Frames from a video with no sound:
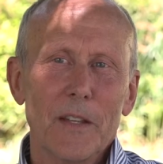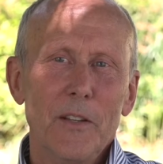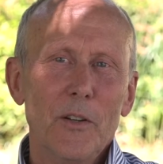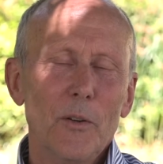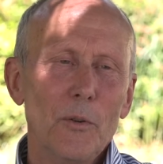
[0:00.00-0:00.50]

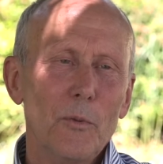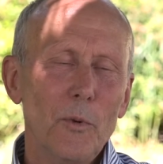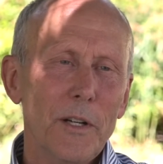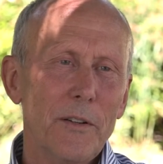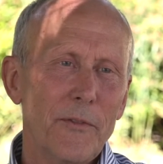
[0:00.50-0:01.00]
You know,
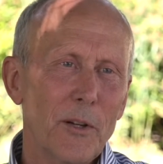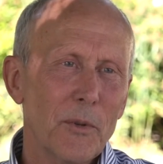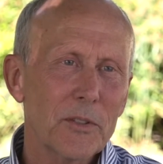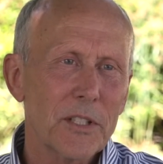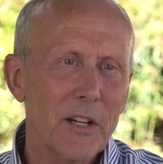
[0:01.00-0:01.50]
where you feel
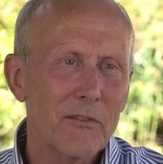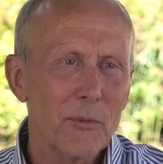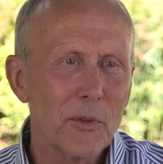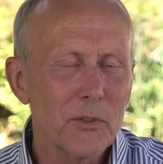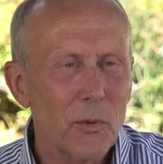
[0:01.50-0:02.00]
most
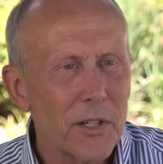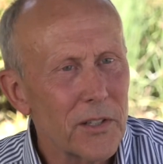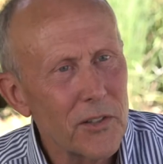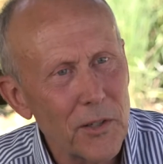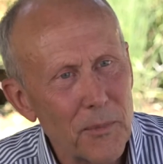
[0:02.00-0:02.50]
comfortable is where
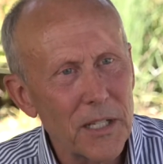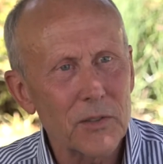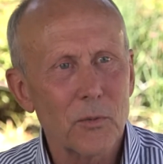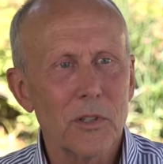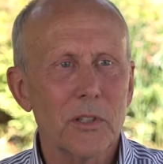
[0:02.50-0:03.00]
you do your
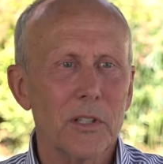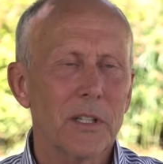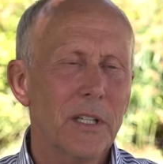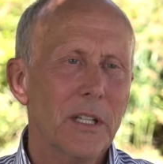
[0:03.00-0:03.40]
best work.